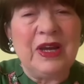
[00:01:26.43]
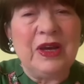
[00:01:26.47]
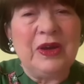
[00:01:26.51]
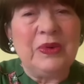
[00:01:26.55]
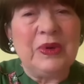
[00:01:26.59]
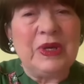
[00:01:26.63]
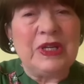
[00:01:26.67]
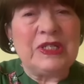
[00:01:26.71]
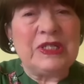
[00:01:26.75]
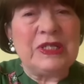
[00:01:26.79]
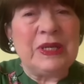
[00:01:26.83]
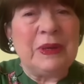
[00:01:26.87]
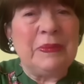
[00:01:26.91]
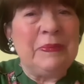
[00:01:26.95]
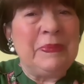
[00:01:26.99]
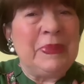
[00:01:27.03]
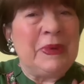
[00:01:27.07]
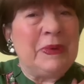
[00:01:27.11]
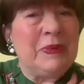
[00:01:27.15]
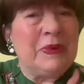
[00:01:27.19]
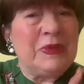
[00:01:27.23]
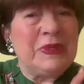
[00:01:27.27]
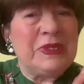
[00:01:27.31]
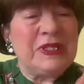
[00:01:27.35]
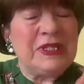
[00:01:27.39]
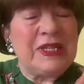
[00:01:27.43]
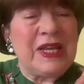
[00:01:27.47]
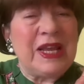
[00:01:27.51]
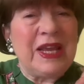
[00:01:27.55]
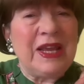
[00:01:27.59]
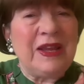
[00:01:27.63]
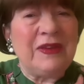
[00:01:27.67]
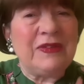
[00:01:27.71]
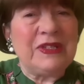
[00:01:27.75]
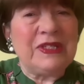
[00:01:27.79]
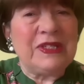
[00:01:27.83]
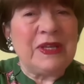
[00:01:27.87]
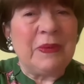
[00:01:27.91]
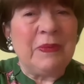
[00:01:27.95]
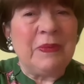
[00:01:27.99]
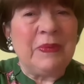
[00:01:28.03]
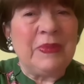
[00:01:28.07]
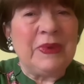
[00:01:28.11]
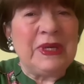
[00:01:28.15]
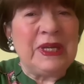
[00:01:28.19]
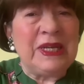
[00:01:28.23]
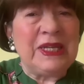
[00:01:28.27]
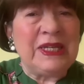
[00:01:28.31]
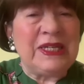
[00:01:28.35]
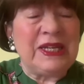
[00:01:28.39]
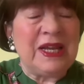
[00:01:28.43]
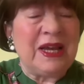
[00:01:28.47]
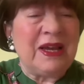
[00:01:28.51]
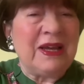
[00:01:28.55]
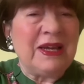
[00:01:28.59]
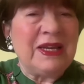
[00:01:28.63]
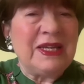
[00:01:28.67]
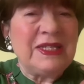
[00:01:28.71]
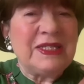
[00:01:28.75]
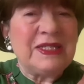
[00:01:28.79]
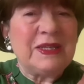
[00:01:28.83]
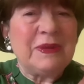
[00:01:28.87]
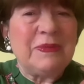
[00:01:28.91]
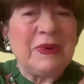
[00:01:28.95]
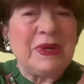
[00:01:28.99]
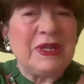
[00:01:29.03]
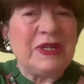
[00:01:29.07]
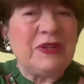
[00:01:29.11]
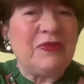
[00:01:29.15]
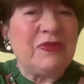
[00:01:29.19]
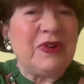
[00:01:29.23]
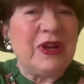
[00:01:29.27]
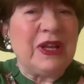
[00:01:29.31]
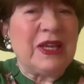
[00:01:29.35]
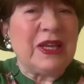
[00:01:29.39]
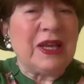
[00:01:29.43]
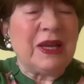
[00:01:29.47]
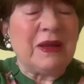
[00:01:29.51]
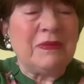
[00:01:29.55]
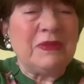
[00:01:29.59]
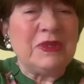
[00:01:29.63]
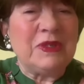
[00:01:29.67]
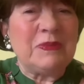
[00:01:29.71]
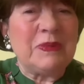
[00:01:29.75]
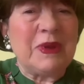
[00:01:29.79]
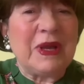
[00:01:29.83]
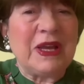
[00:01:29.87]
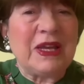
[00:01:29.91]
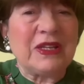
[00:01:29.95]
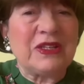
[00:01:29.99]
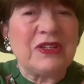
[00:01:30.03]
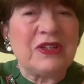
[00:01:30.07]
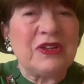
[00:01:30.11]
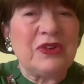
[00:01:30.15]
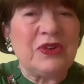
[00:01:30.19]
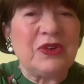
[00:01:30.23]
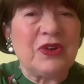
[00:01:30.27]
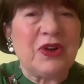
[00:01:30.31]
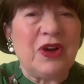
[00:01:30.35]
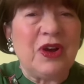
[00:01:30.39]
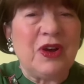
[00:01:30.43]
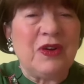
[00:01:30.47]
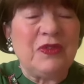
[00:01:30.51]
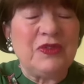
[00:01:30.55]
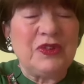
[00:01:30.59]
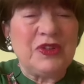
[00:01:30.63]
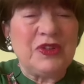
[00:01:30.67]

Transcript: which some people say if somebody dies, a butterfly comes back to look after